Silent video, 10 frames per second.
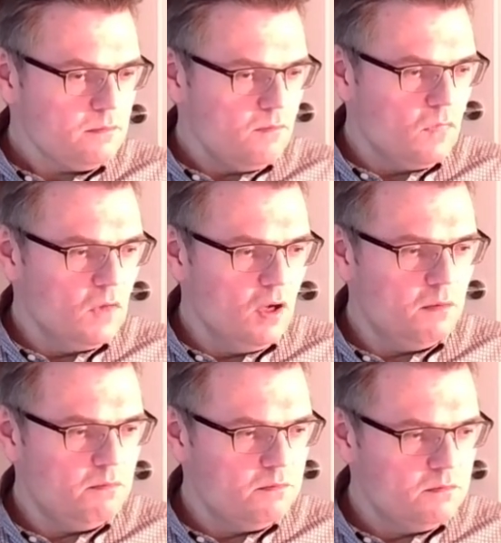Yeah,
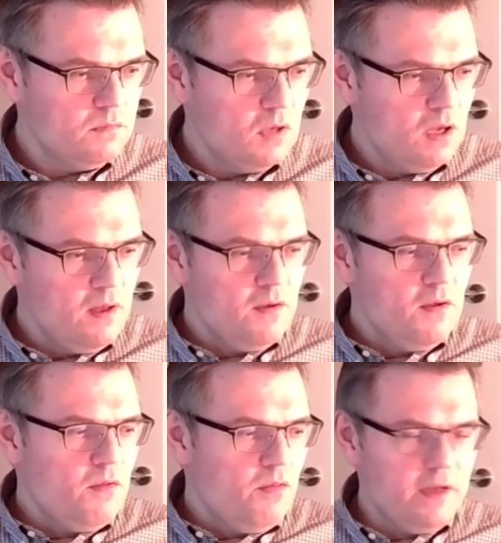
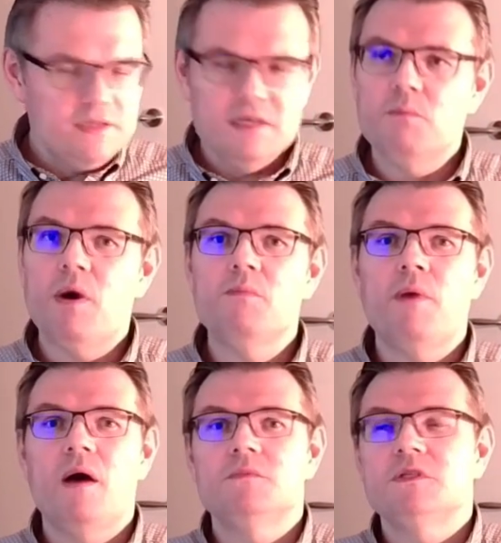that's it about
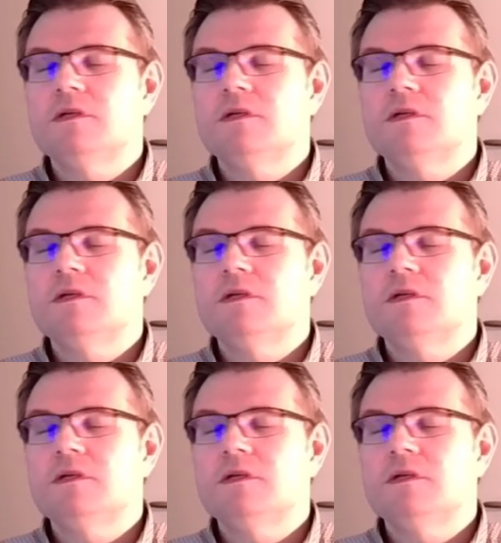pumps.